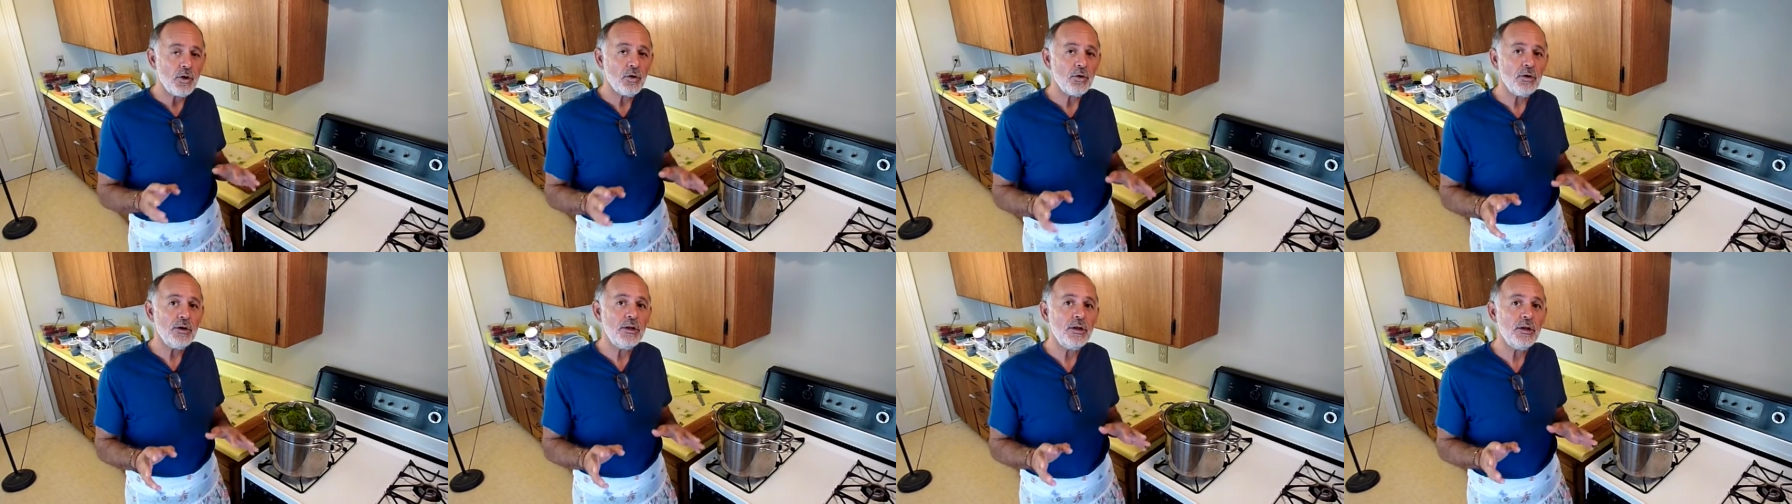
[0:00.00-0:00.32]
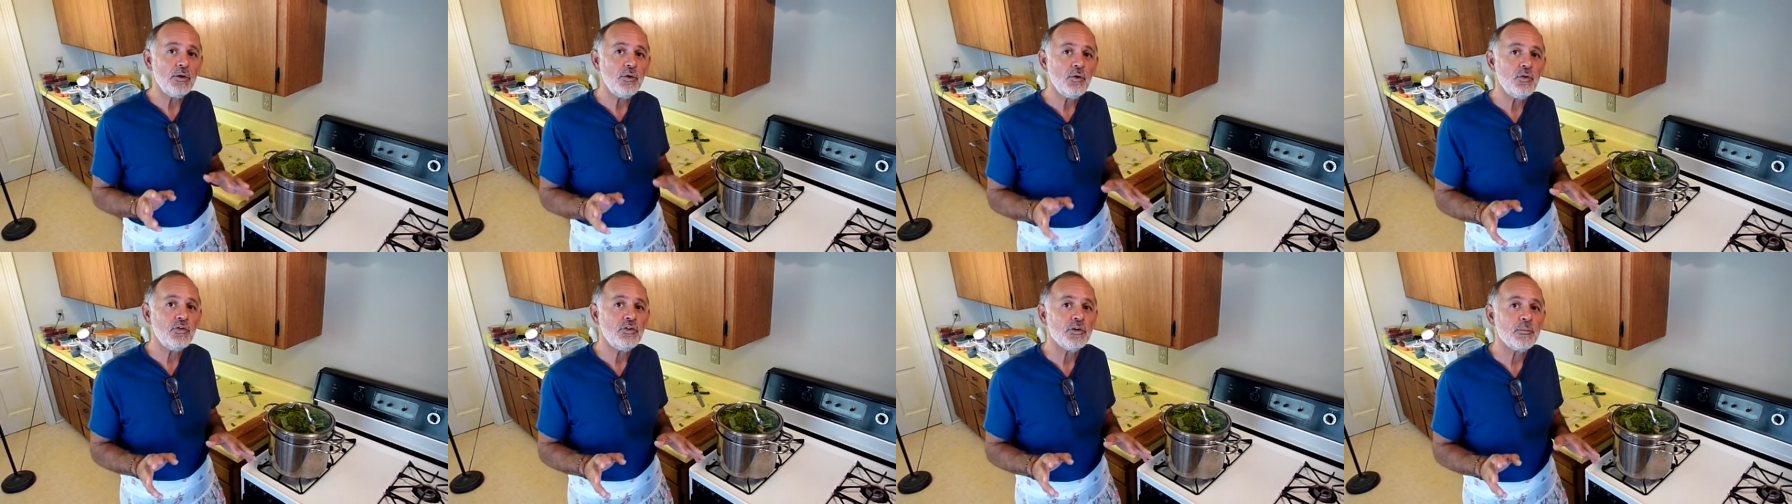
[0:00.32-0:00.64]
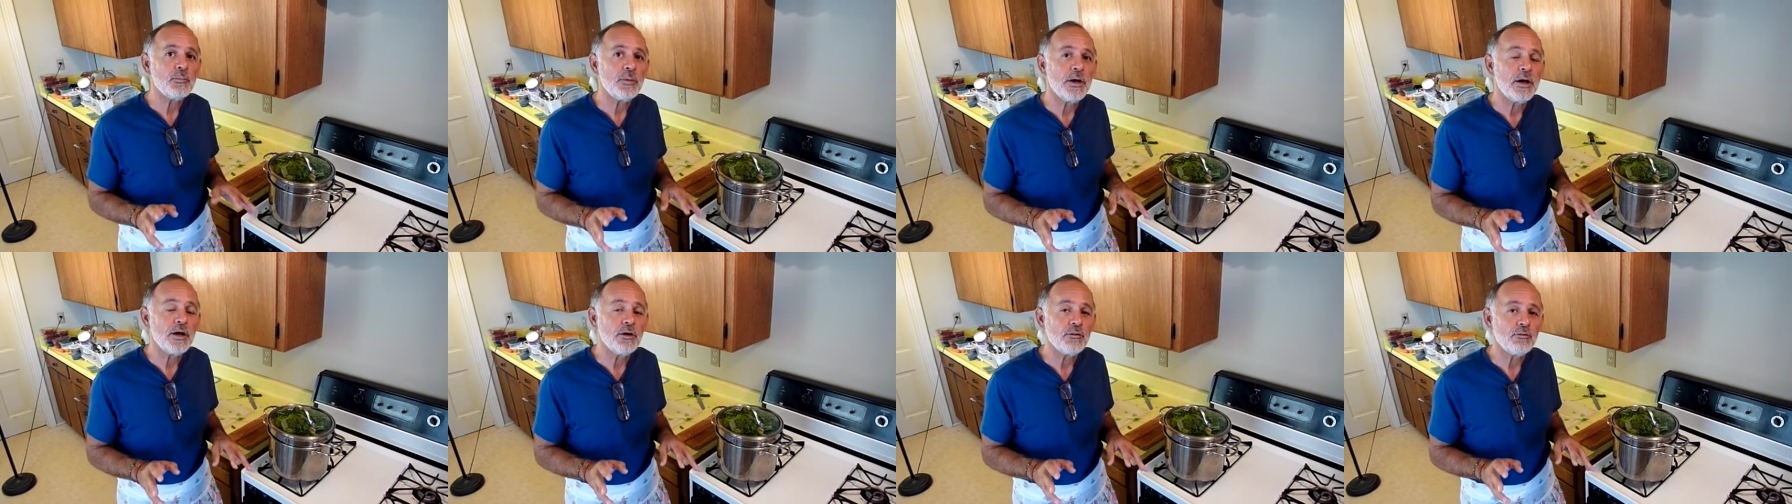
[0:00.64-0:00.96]
only lose
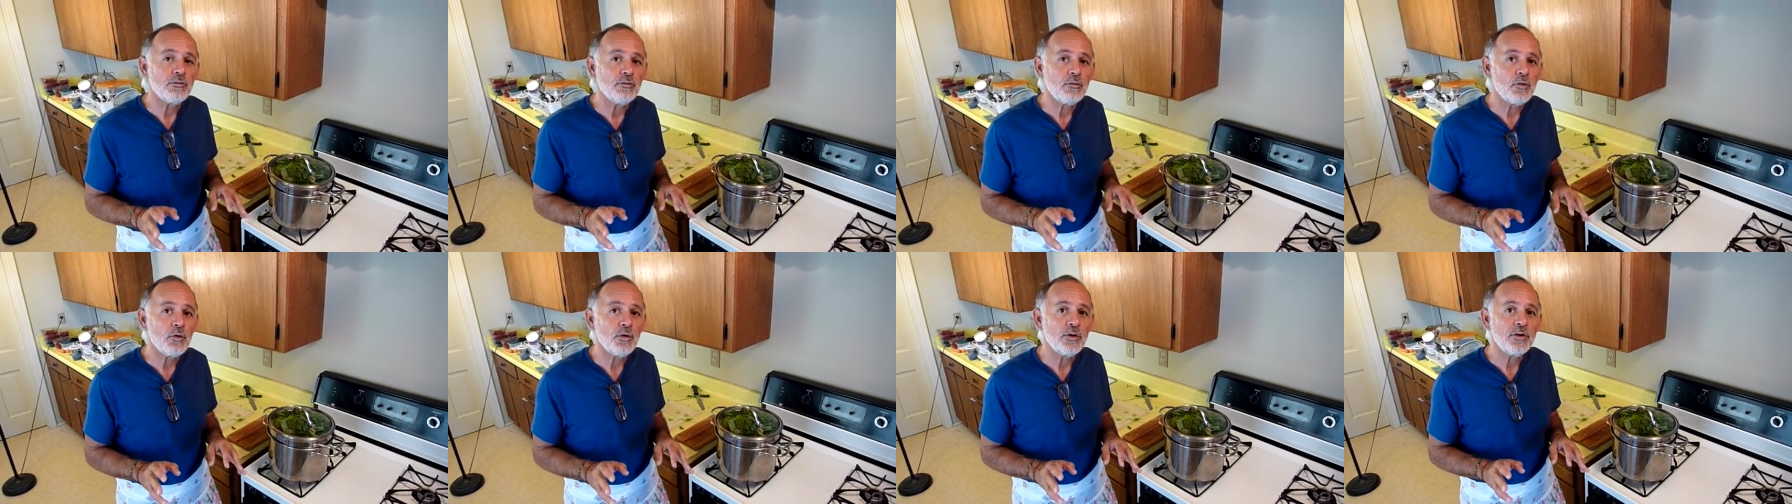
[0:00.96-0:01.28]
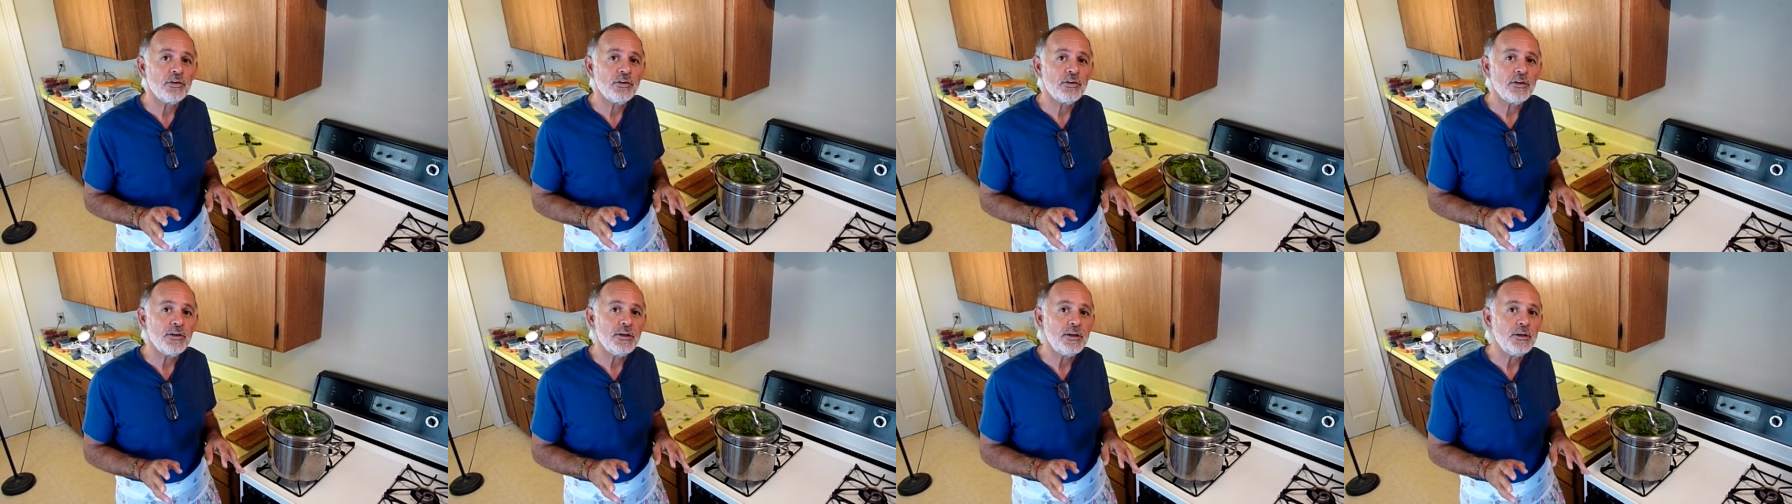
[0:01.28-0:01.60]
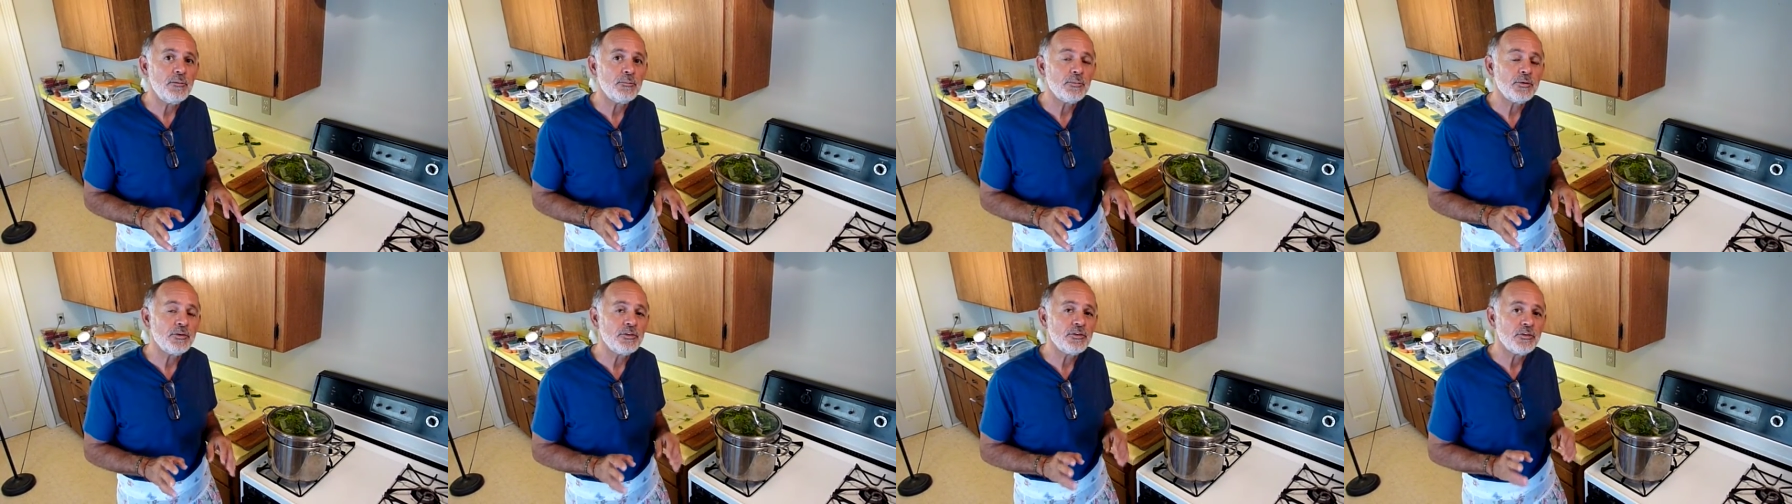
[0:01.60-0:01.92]
about
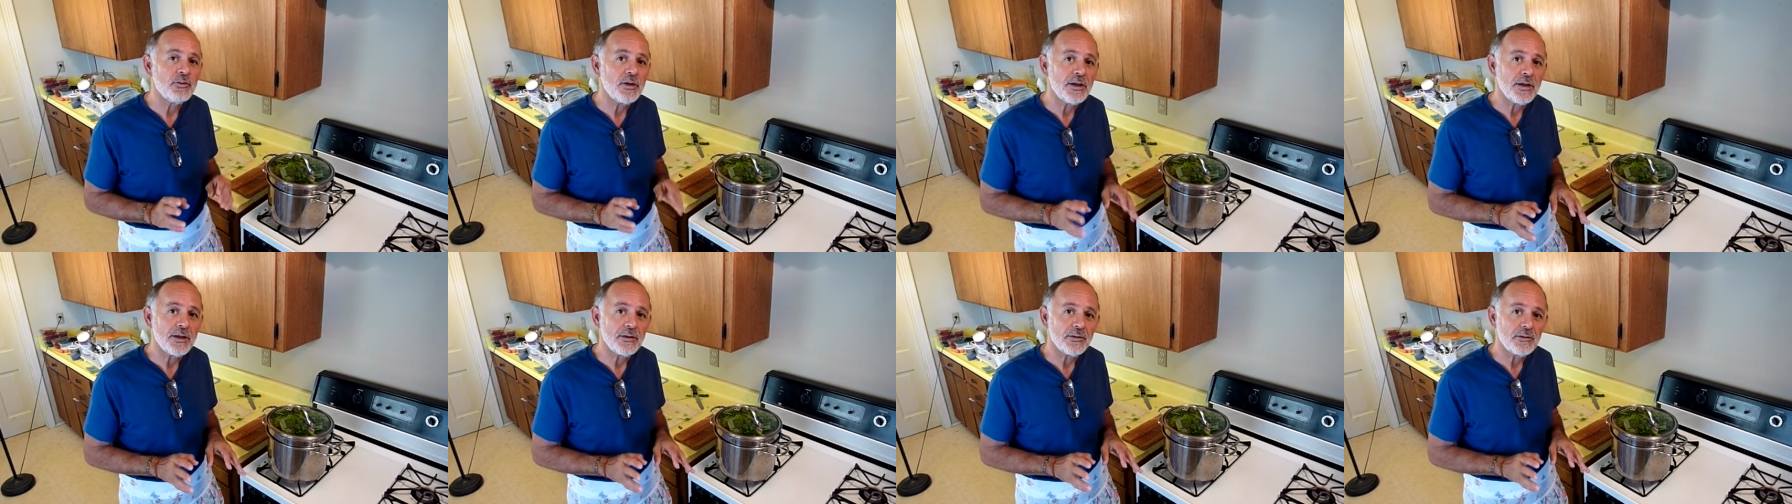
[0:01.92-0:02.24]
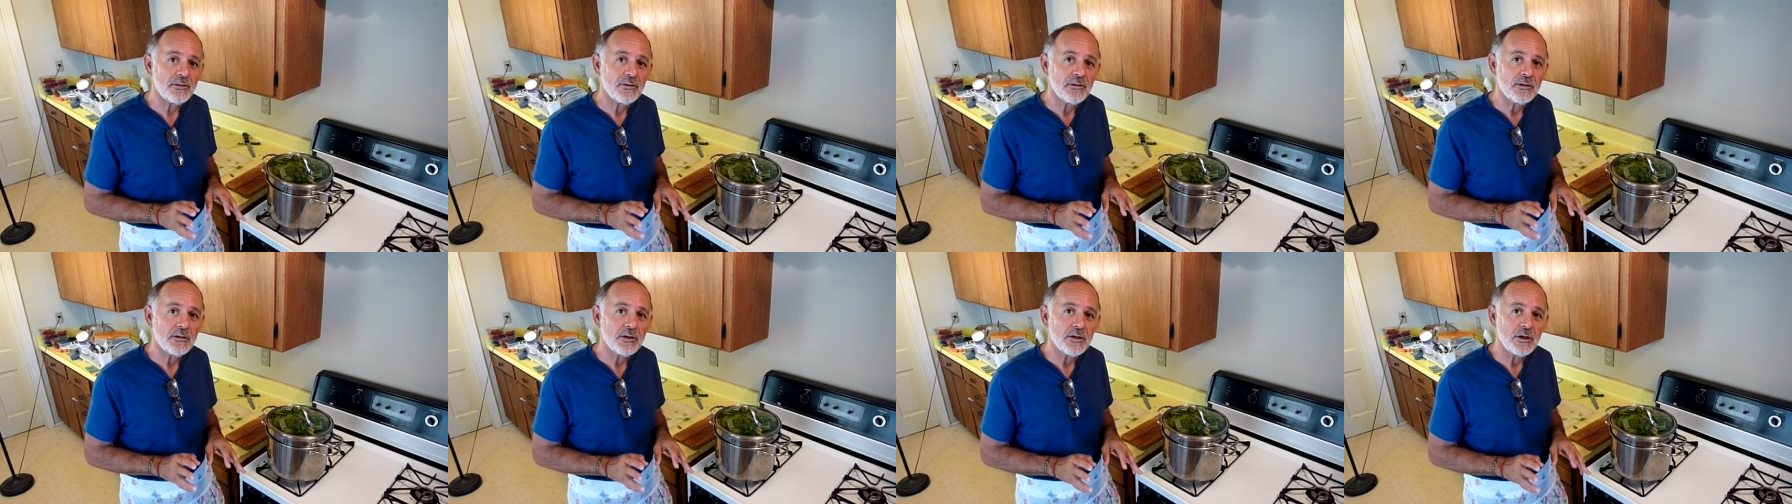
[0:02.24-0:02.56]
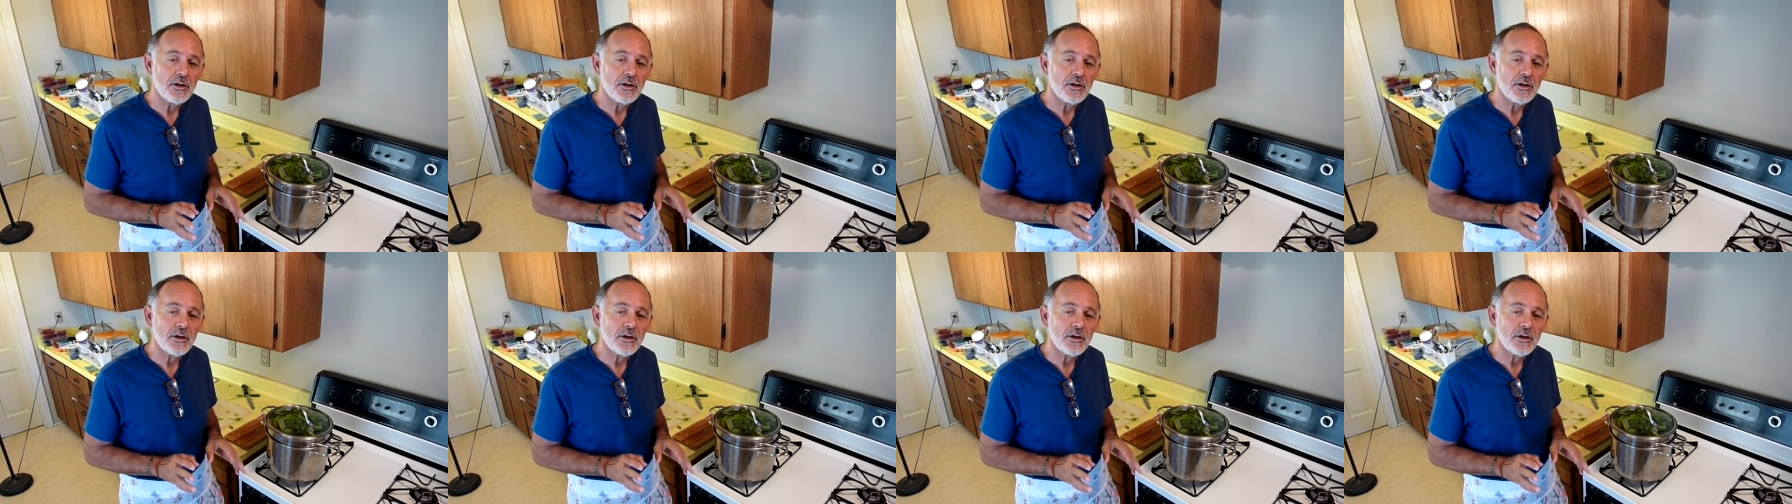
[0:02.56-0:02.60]
14%